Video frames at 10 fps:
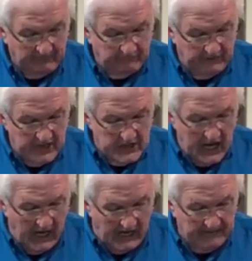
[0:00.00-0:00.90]
"Fear
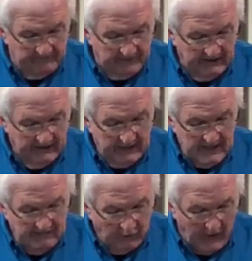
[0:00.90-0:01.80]
not,
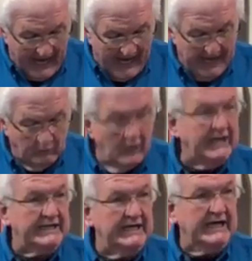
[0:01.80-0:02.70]
for I am
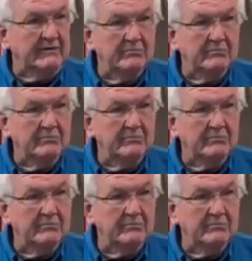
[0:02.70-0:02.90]
with thee."